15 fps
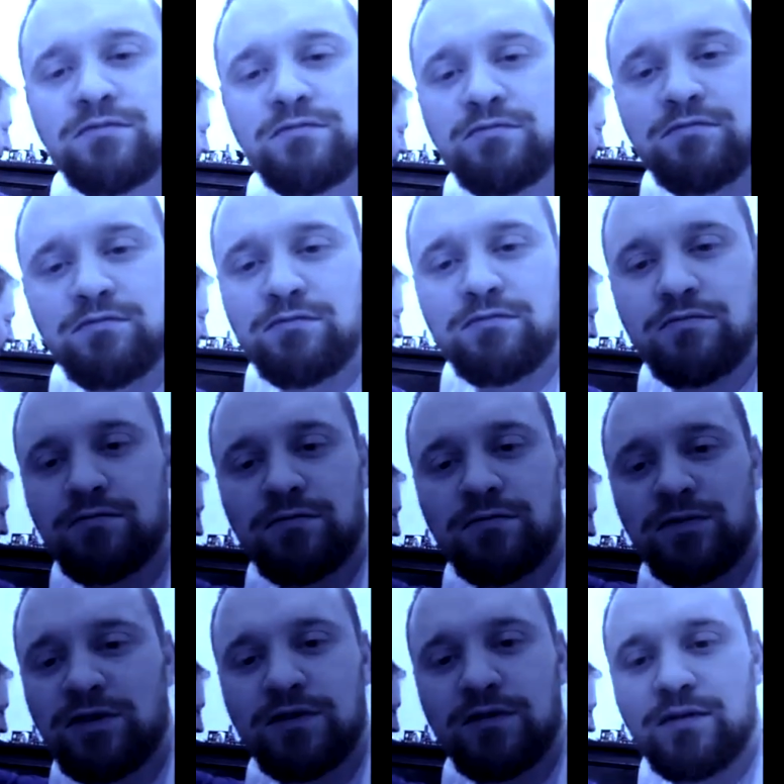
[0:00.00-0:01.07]
I've got my
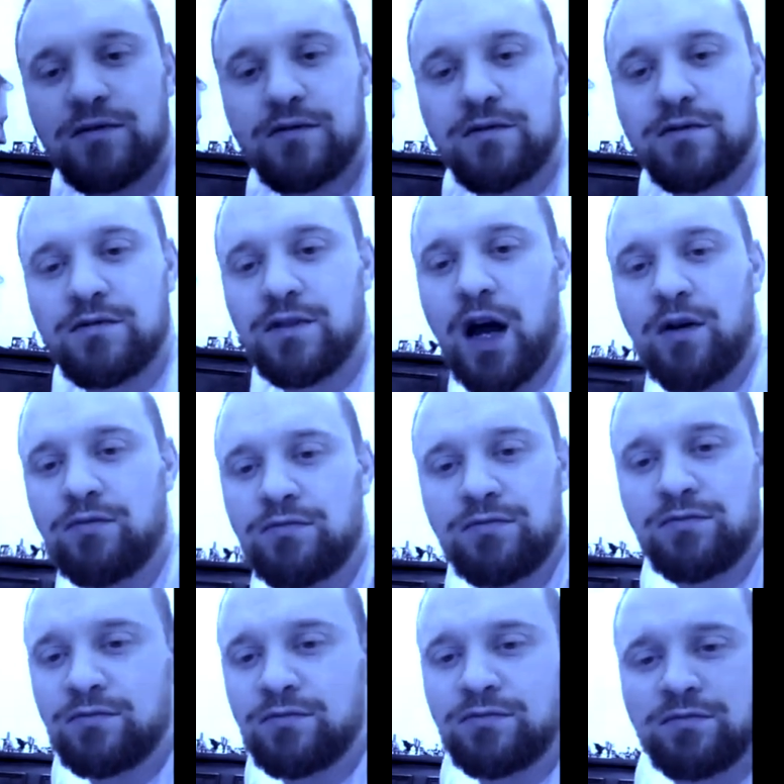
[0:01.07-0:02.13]
piano here. No.
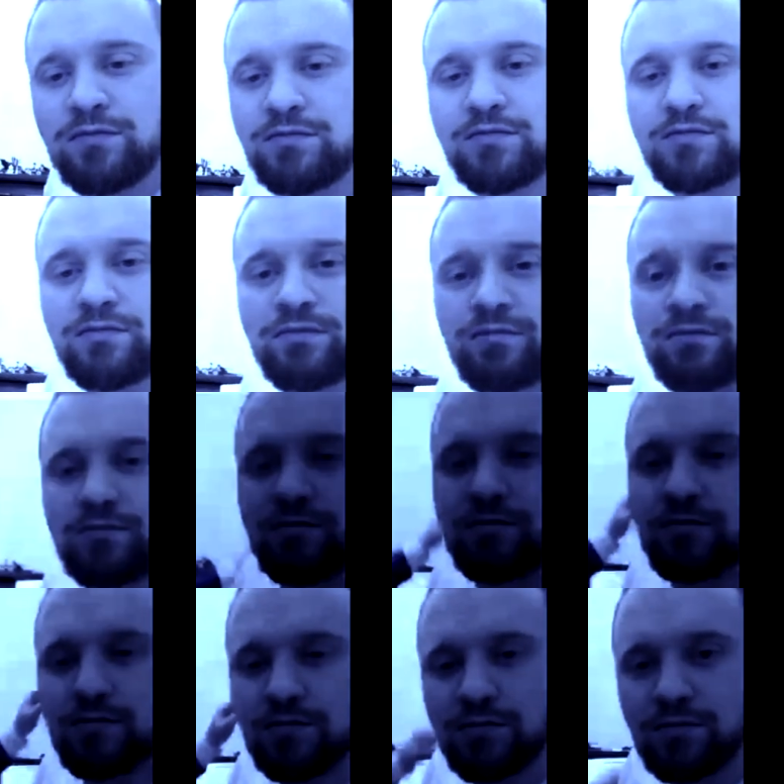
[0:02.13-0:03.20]

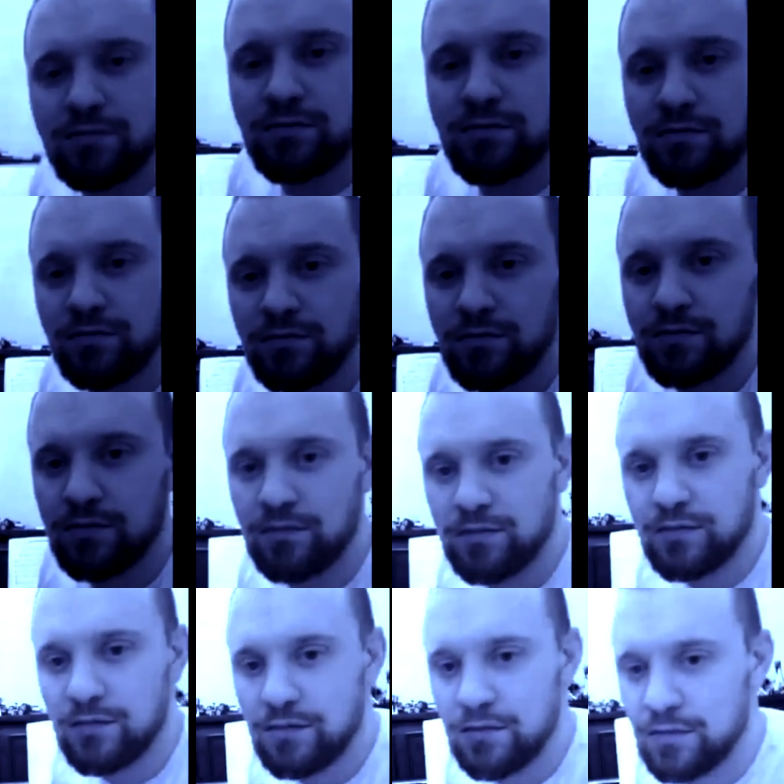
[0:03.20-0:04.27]
We're gonna play a bit of
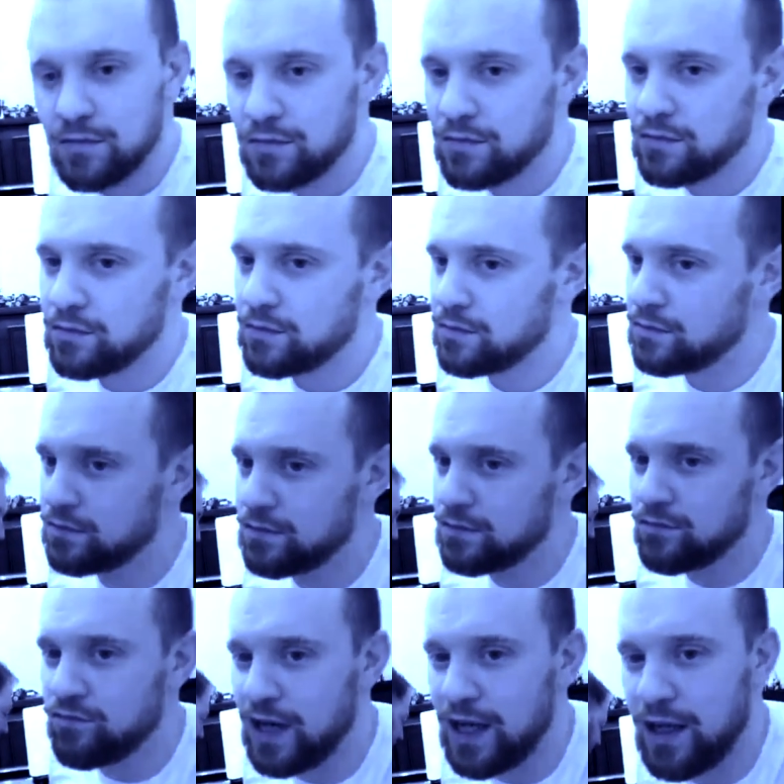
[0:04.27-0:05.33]
piano for you.
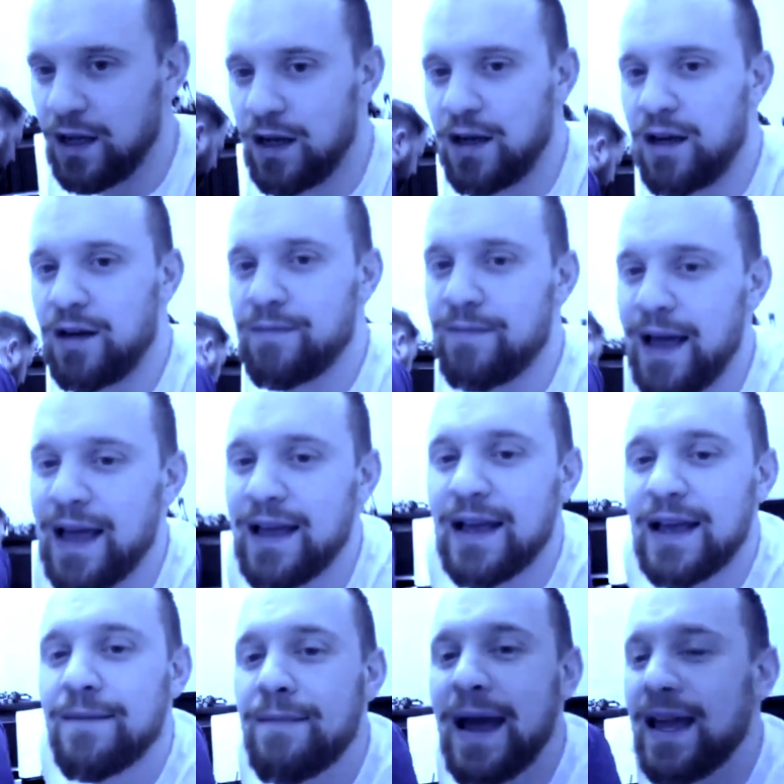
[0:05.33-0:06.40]
Oh, make,
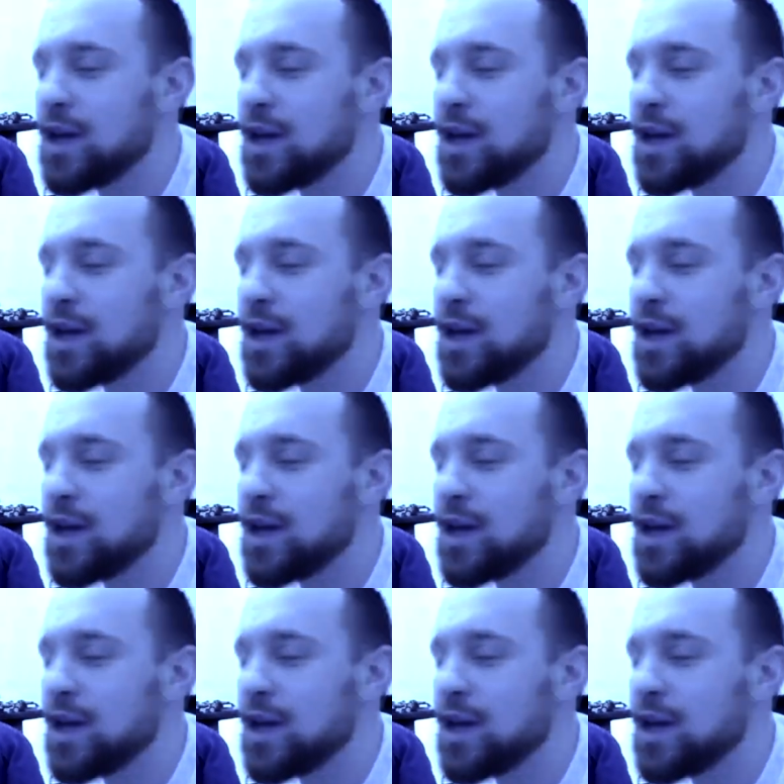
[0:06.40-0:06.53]
make